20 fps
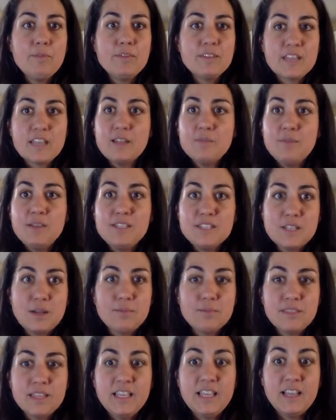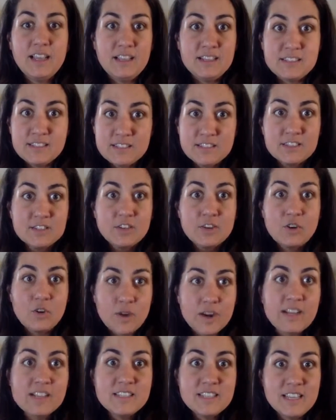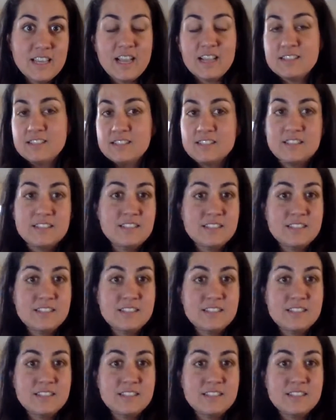it can be something as crazy as